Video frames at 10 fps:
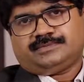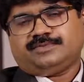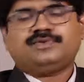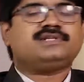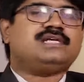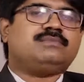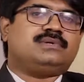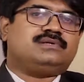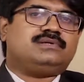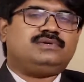For
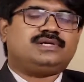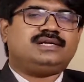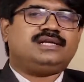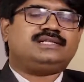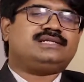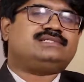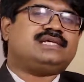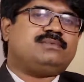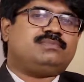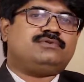example, you can take the
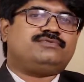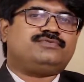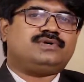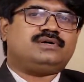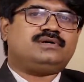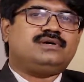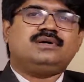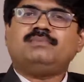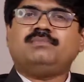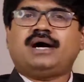example of
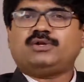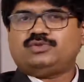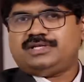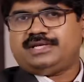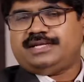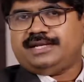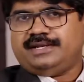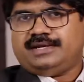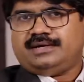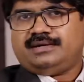Maruti in
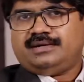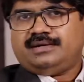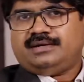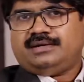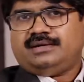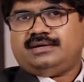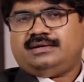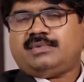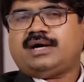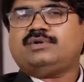India.
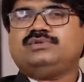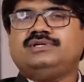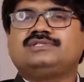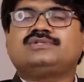Maruti is